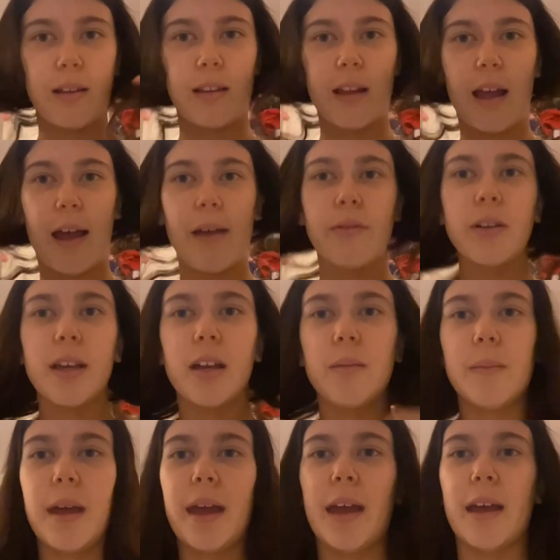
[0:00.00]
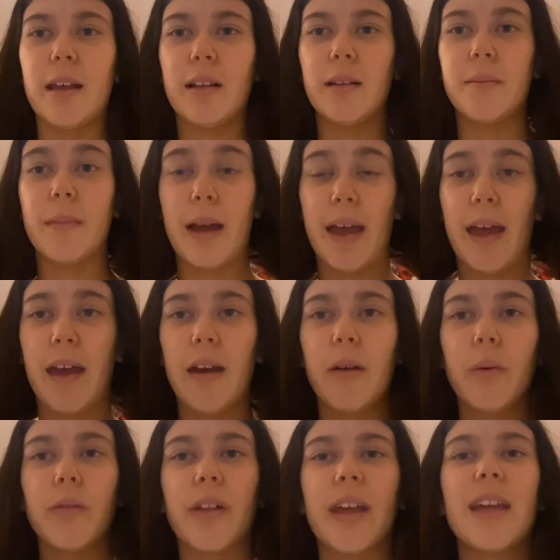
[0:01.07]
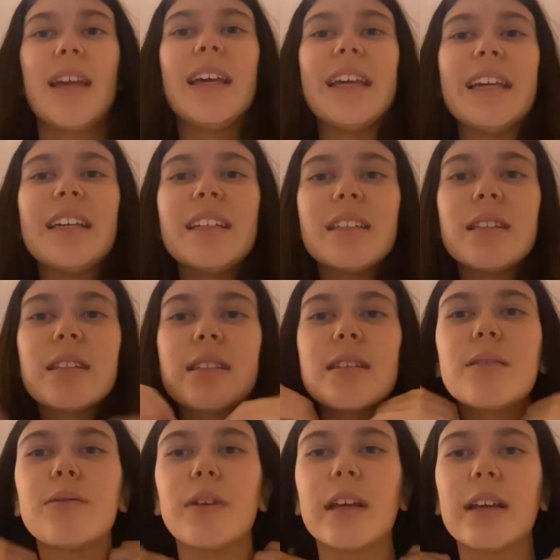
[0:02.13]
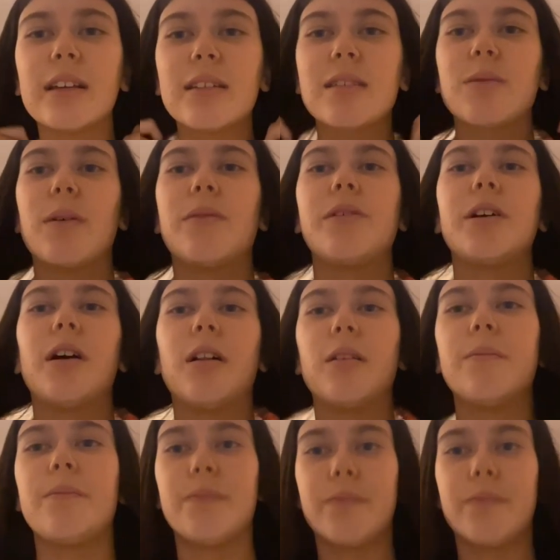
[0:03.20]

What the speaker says: I haven't curled my hair with like heat things, whatever you call them.